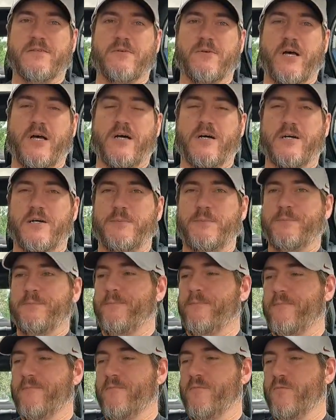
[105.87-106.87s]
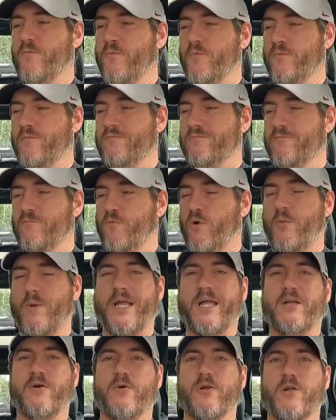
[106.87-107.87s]
what
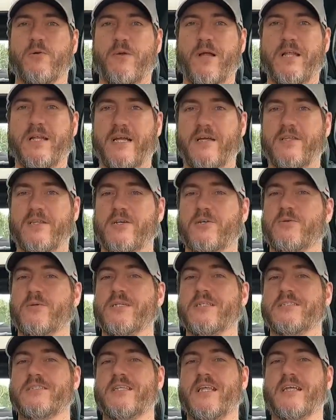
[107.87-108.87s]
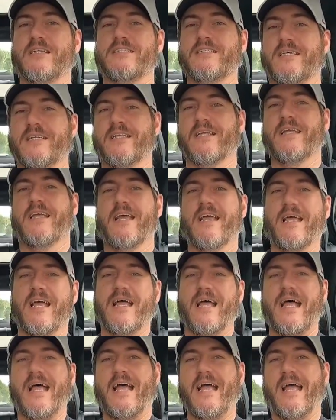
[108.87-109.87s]
we got going on right now though is, like I said,
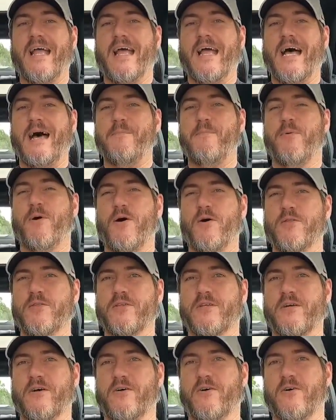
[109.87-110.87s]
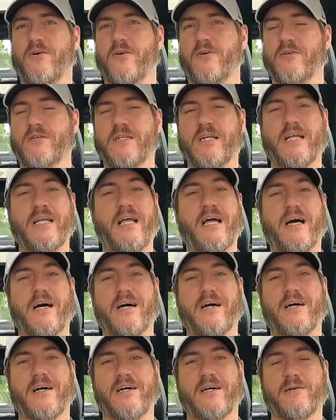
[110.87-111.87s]
I bought the car
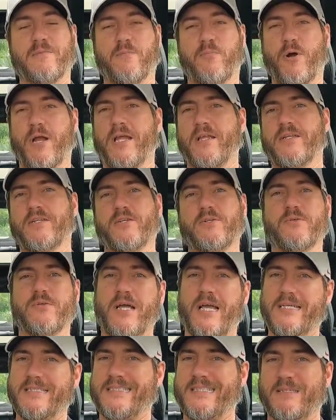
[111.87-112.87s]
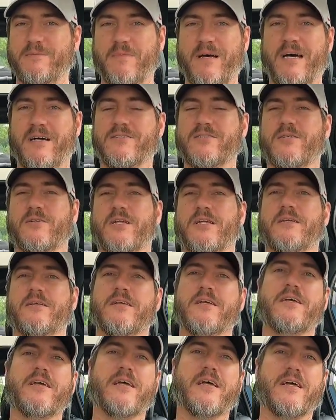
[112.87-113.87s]
brand new, had 10 miles on it.
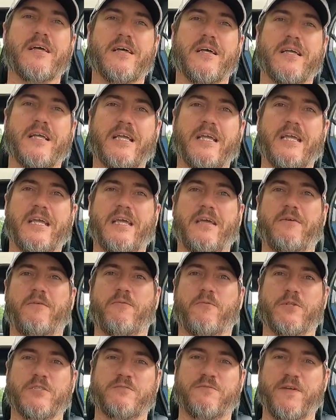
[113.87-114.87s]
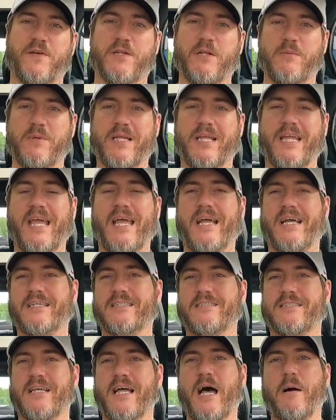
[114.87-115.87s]
It was filled up with
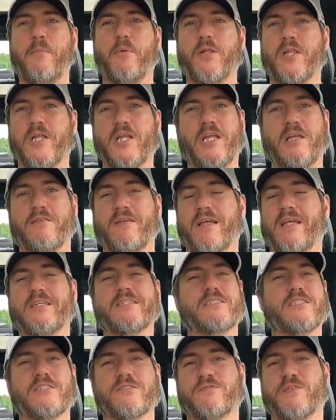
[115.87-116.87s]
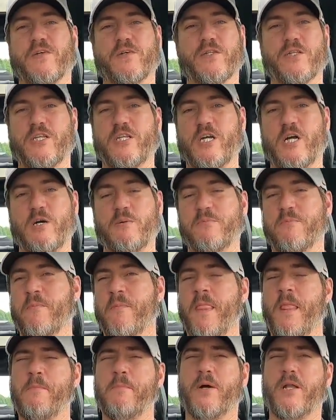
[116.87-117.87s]
gas. I believe they had just filled it up,
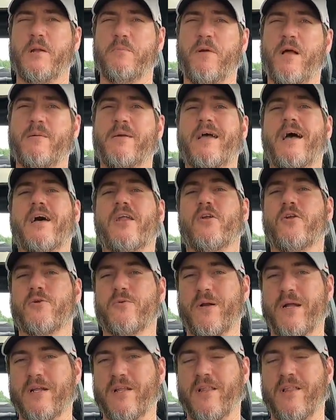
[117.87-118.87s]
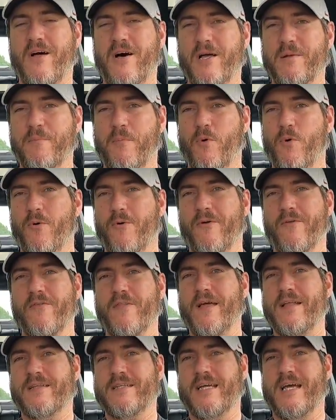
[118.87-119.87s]
but it probably idled around a lot more
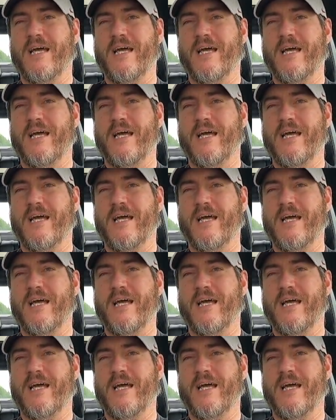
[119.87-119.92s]
that